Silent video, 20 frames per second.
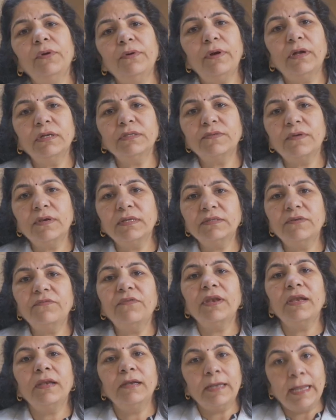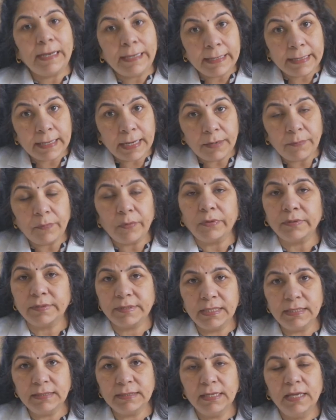transfer is a very delicate
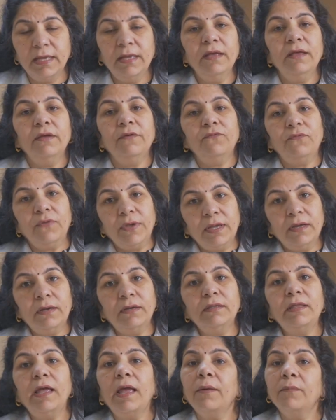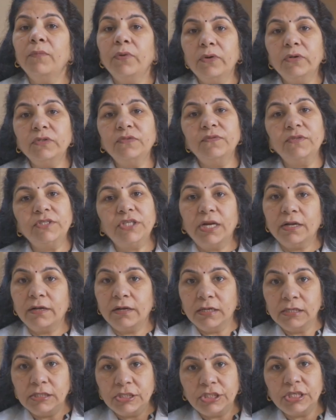process where the embryos which are
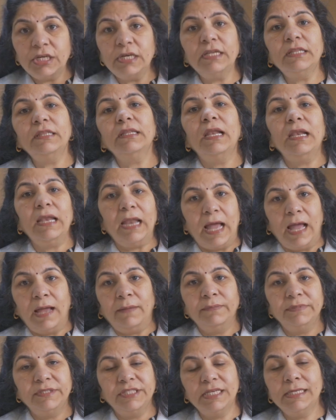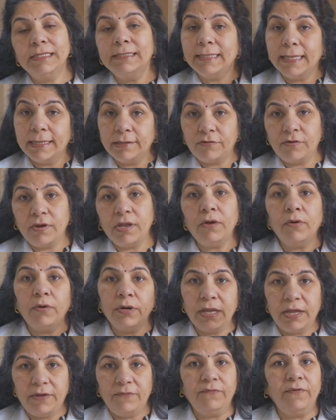cultured in the lab till day 3 or
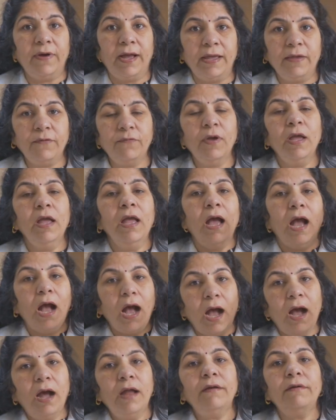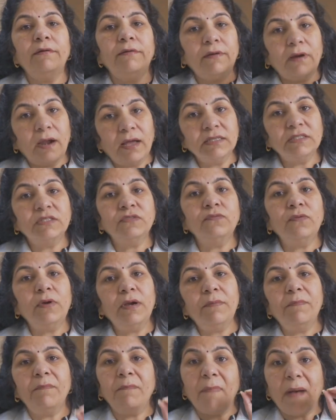day 5 are
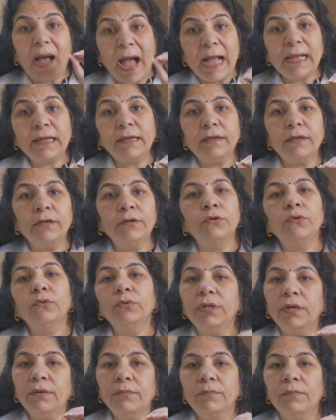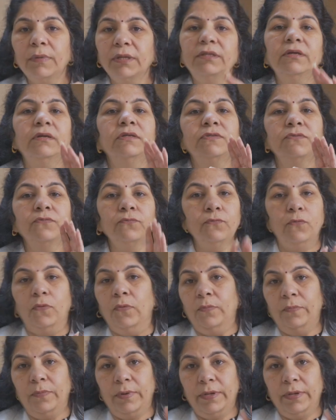transferred back into the mother's womb.